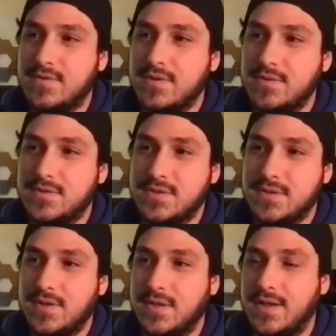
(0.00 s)
you to
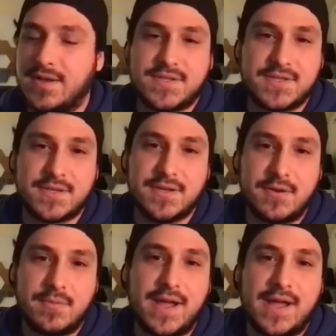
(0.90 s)
the El
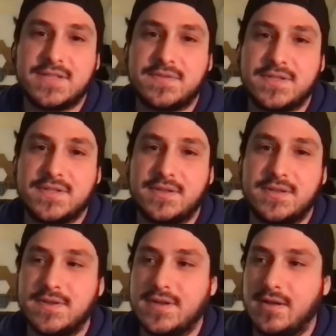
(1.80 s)
Segundo practice
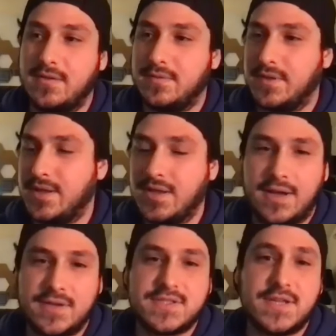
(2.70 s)
facility. I'll
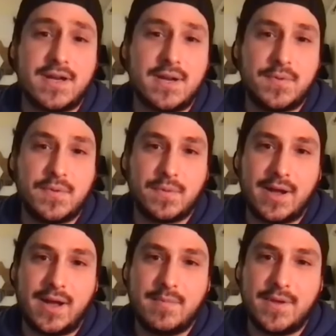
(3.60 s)
set it up with
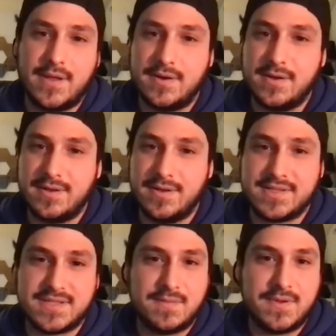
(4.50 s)
Rob. And
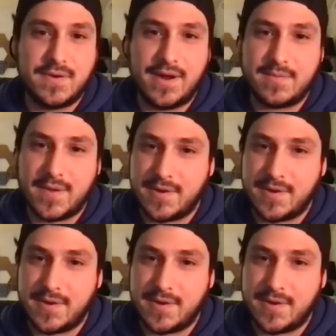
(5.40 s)
it's going to be great, man.